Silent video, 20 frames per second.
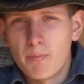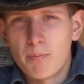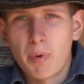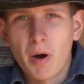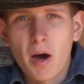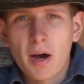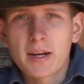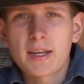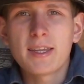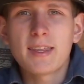
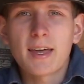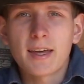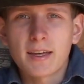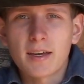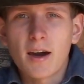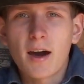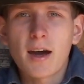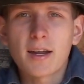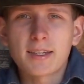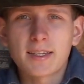body that
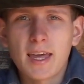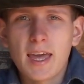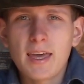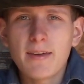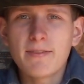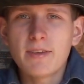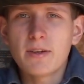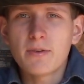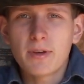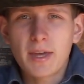God
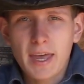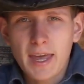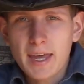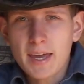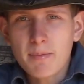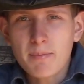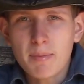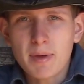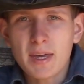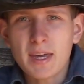gave you
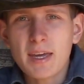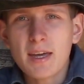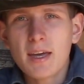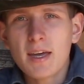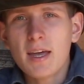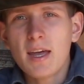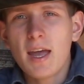can be,